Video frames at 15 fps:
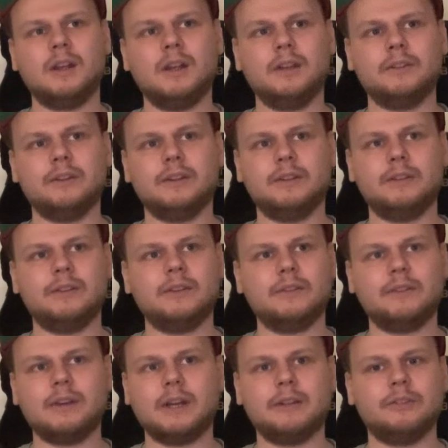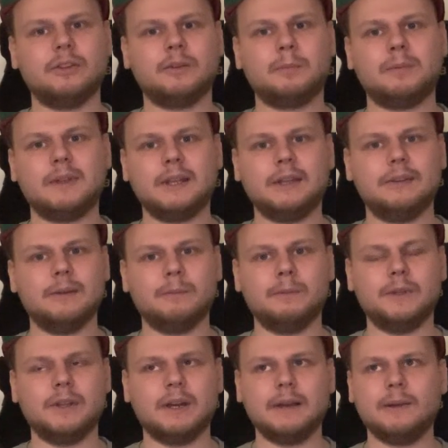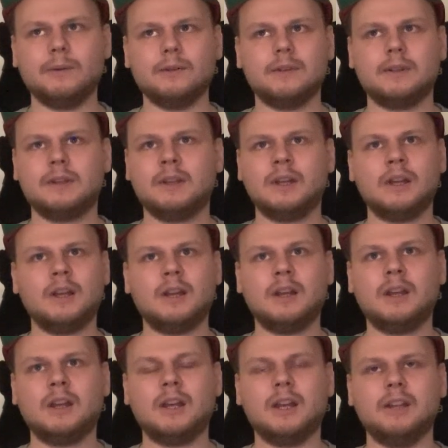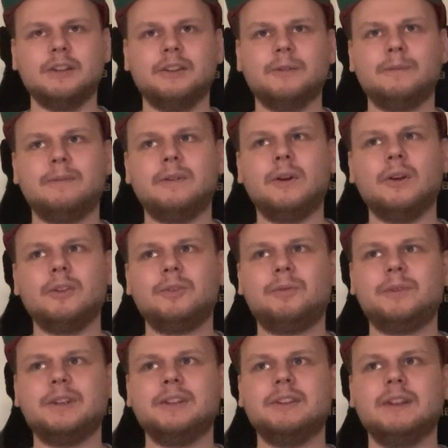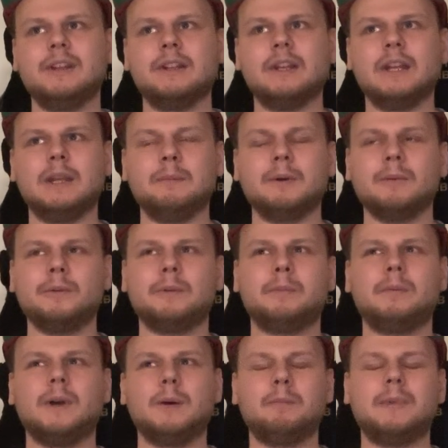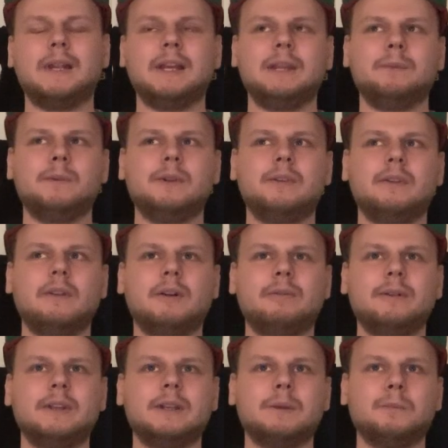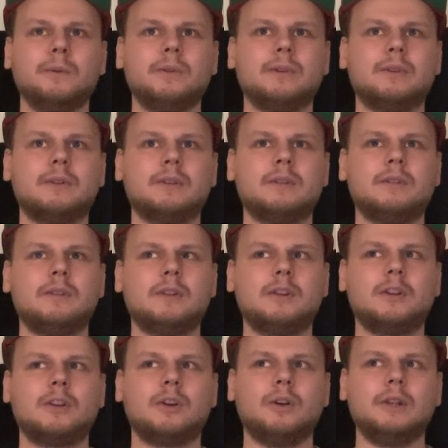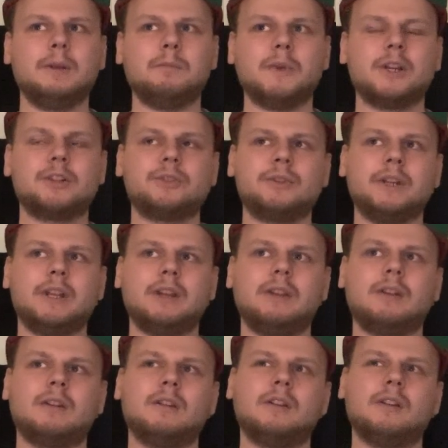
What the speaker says: And I just played them with hours. And then the first 3D game I played with, I think it was Colin McRae